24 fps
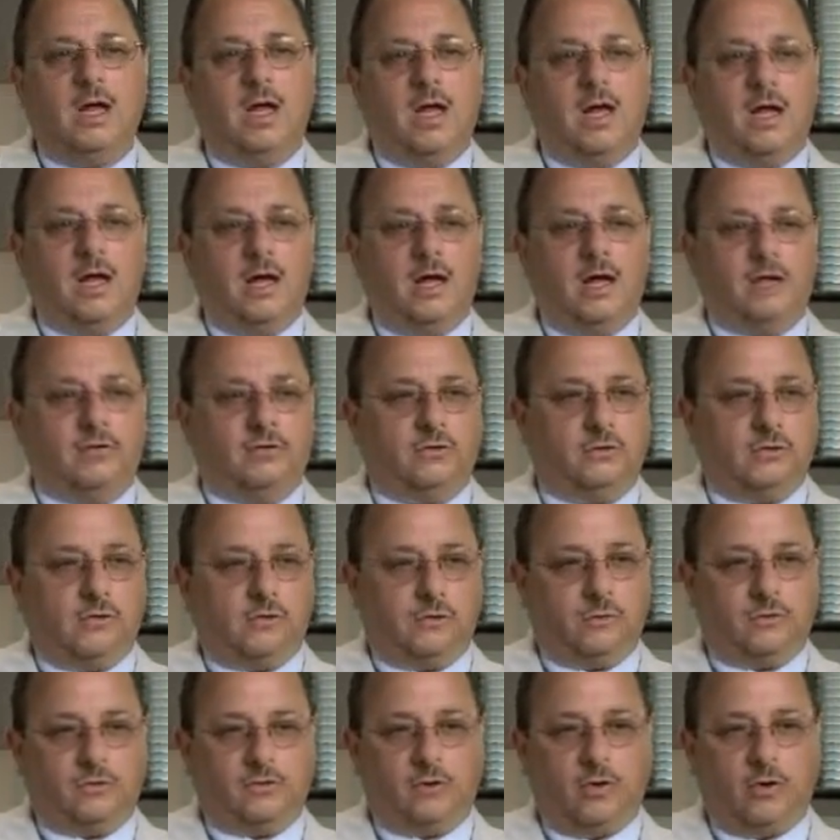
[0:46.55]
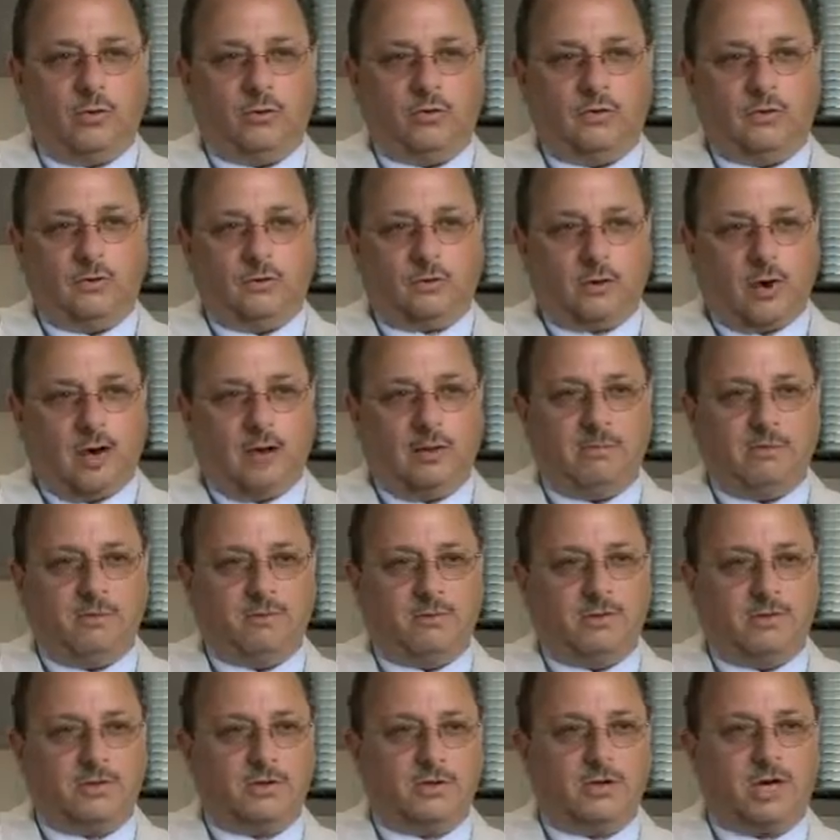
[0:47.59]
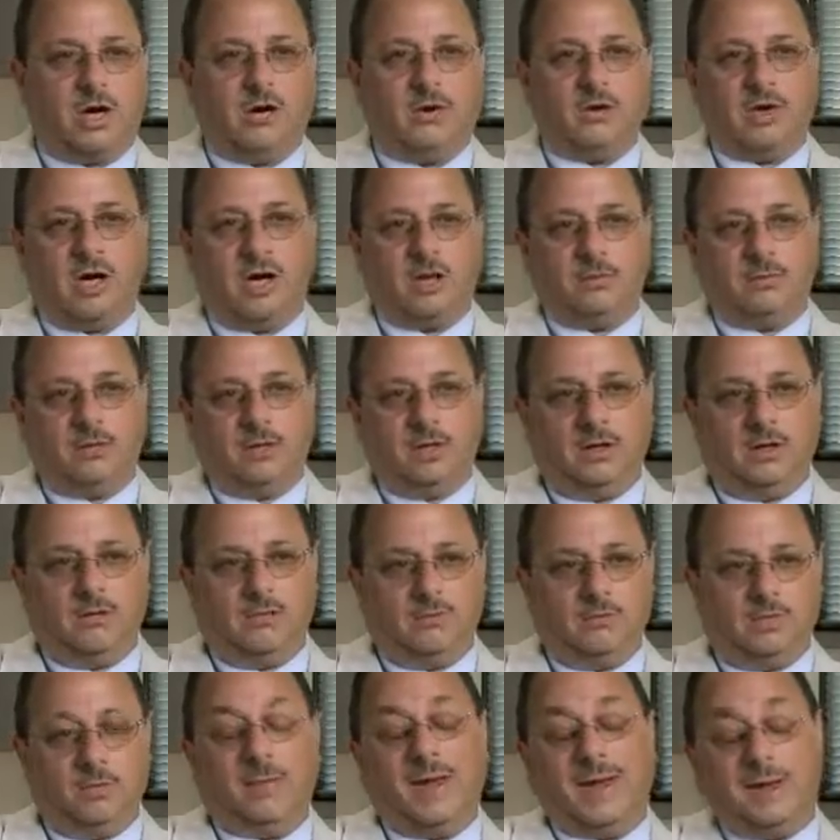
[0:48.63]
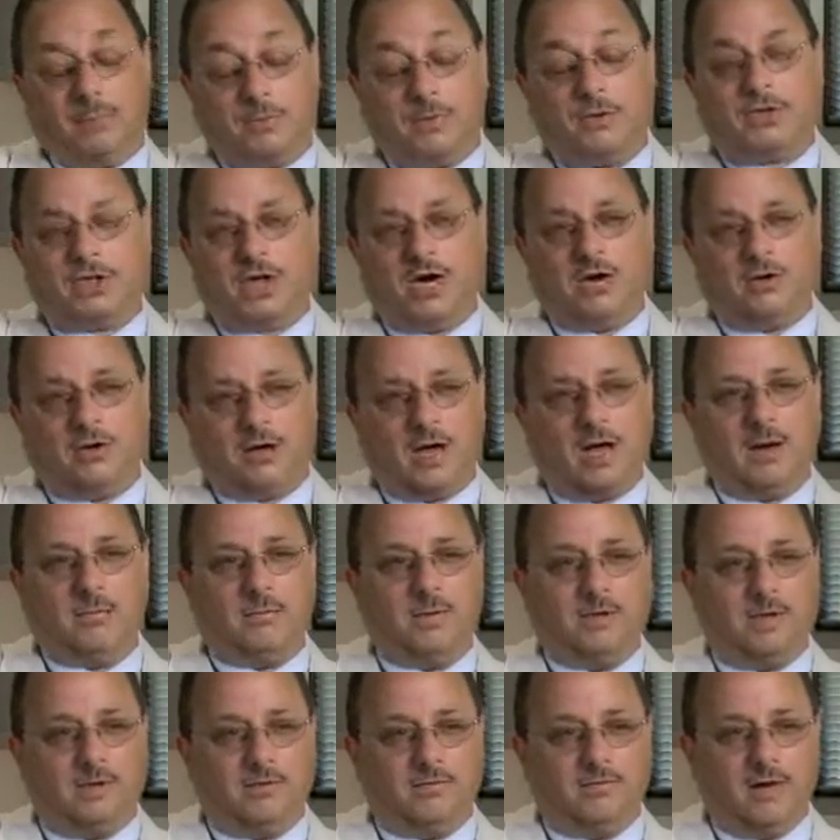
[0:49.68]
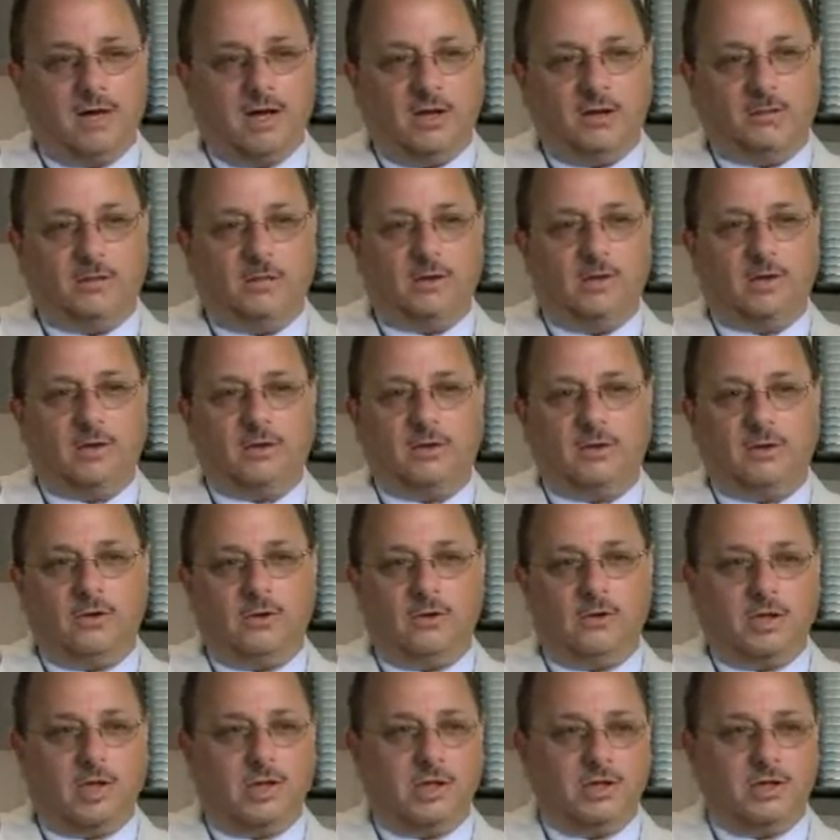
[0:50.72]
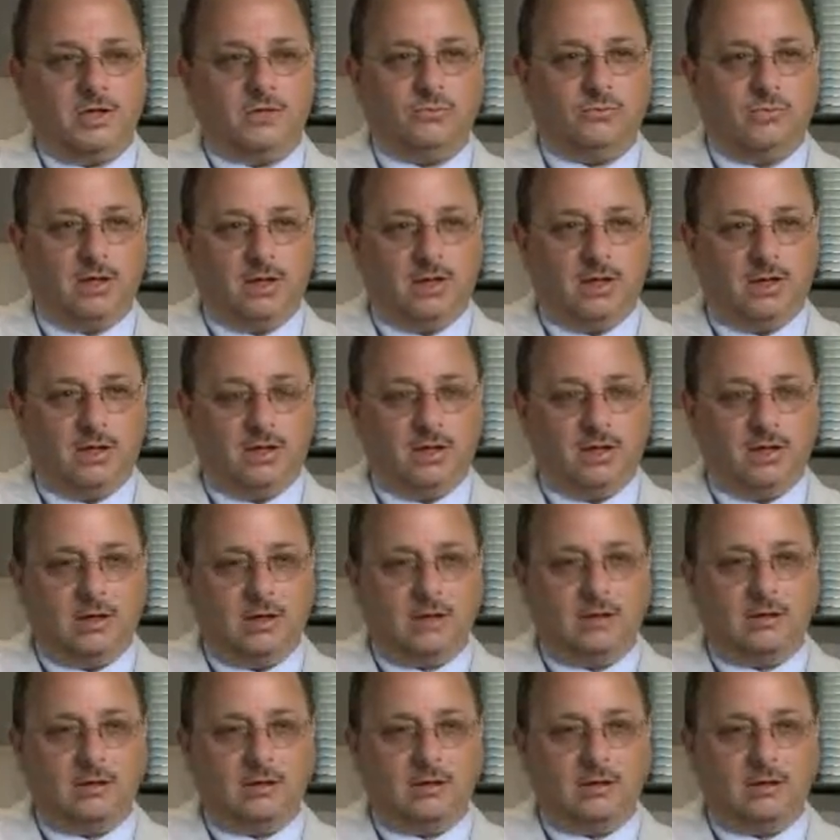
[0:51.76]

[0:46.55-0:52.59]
And so there was always the problem of the paper chart not being available at the location we needed